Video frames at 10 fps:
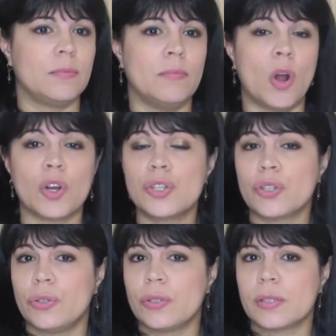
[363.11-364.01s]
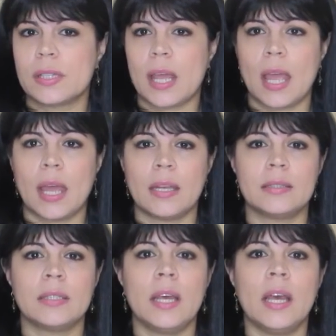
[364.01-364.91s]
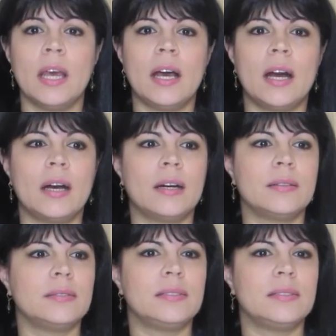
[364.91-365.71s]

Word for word: Marshalls and uh,